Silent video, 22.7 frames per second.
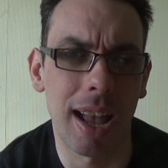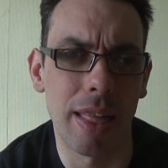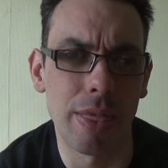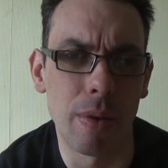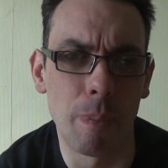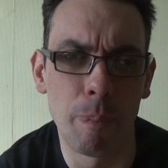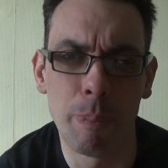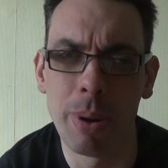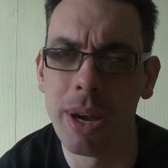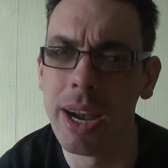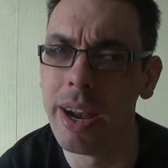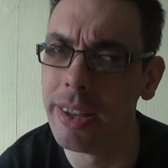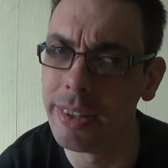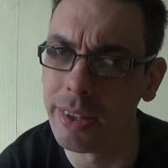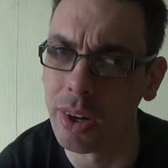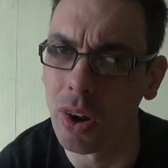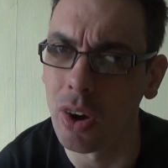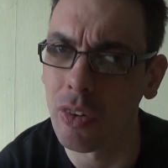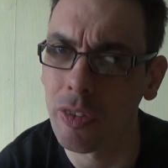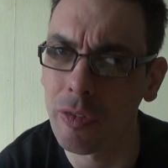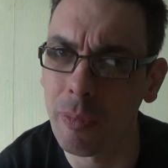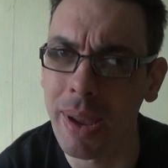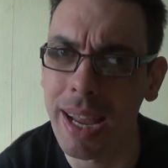the burden
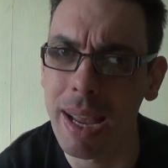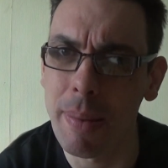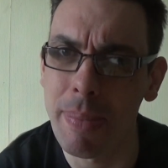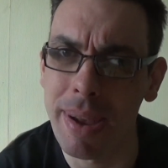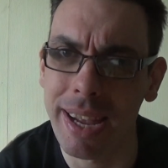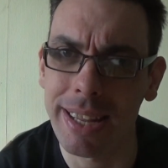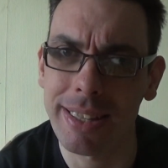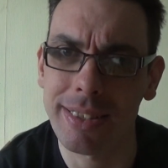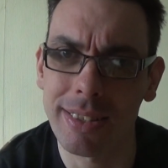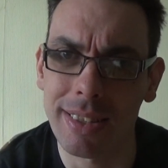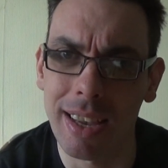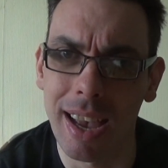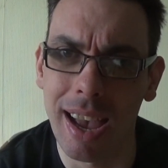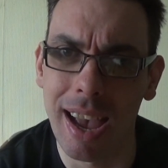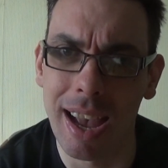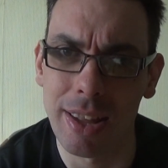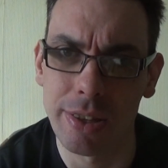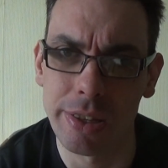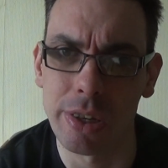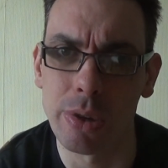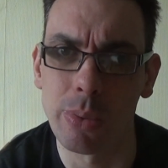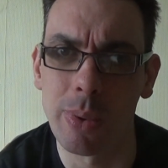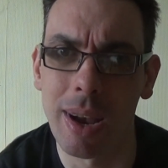off me a bit
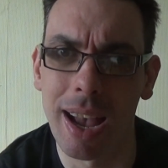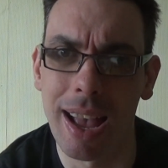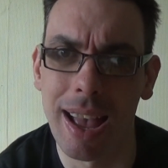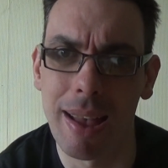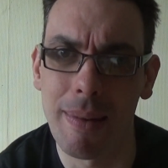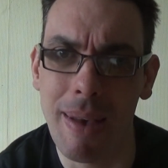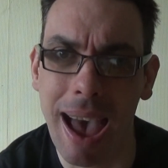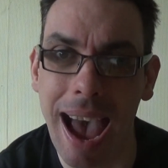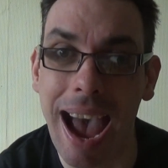to